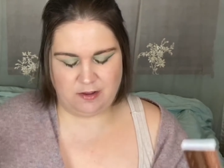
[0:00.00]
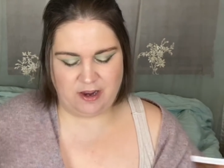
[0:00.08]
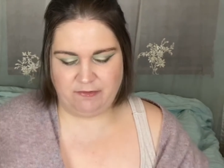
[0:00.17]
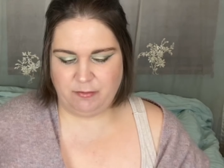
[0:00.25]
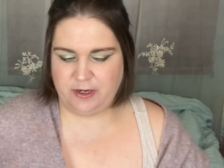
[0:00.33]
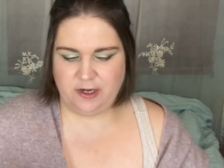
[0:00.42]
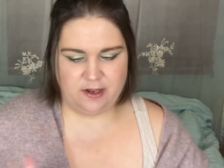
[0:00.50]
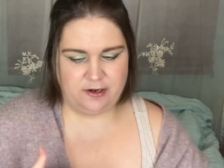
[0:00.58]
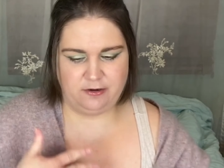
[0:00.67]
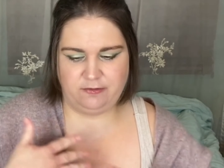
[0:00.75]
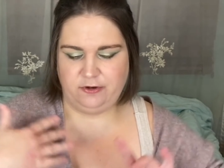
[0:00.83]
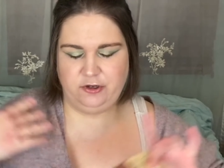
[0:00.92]
everybody
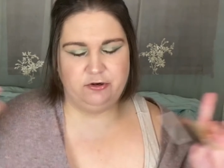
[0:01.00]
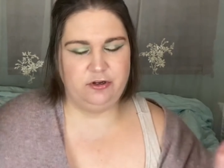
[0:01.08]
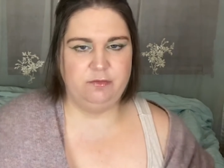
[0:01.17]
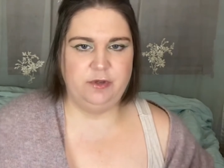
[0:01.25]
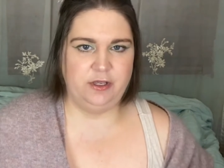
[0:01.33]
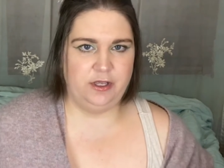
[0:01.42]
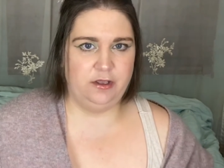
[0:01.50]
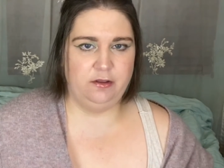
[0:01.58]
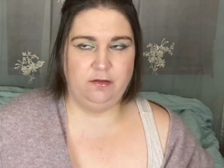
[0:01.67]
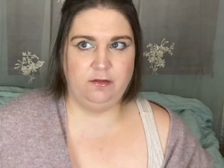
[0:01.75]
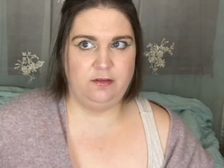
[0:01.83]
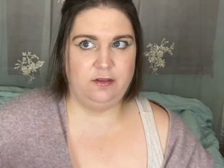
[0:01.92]
on YouTube
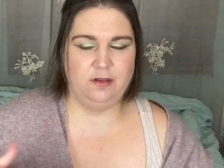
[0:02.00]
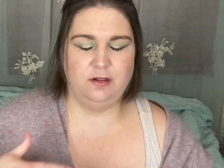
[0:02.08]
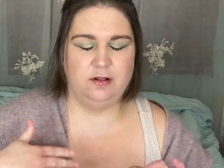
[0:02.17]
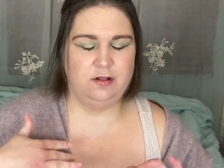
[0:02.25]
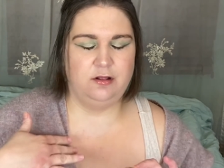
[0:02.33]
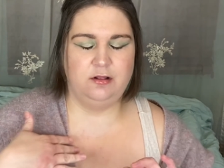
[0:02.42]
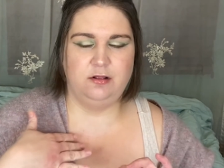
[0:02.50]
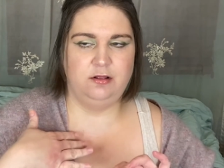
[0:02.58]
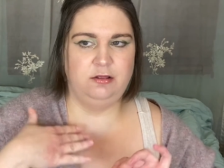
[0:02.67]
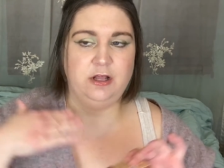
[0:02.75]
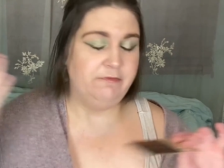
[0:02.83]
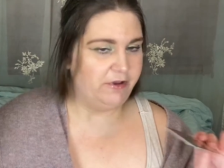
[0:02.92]
is
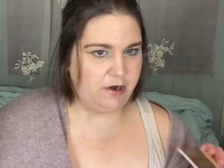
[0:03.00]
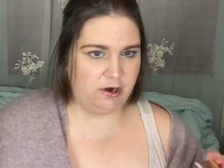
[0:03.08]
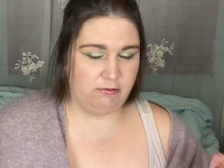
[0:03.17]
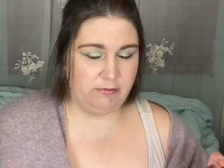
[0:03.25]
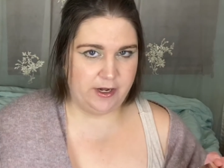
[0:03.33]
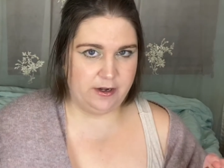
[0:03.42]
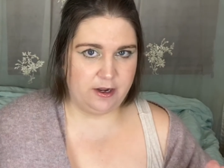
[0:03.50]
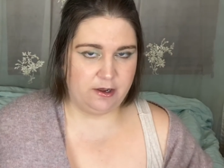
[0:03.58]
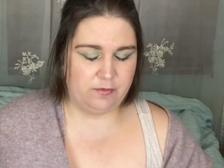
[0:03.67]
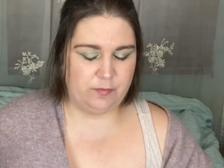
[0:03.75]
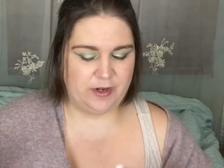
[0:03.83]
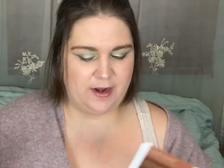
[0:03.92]
loving her right
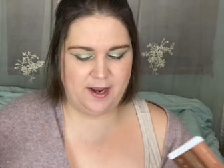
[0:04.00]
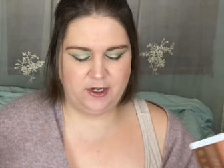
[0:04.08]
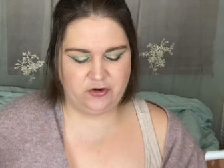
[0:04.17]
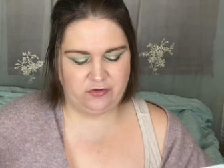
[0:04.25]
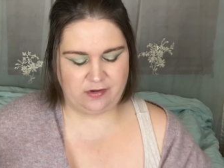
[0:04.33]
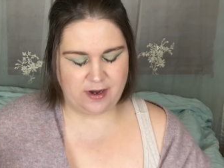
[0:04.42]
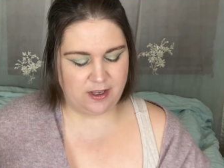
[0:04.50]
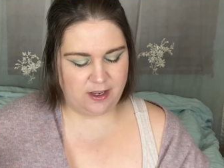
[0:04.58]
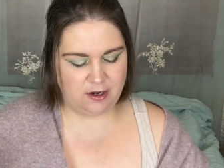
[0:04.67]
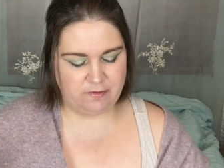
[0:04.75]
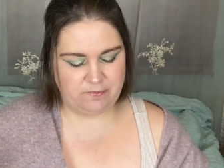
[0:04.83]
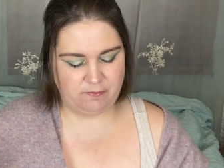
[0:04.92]
now, but I just, I
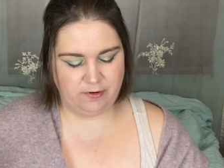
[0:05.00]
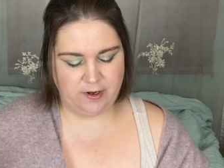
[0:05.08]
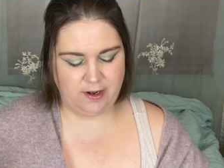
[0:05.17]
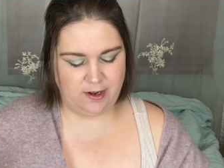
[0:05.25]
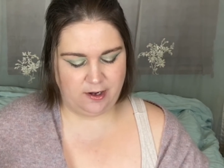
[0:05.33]
can't afford it and I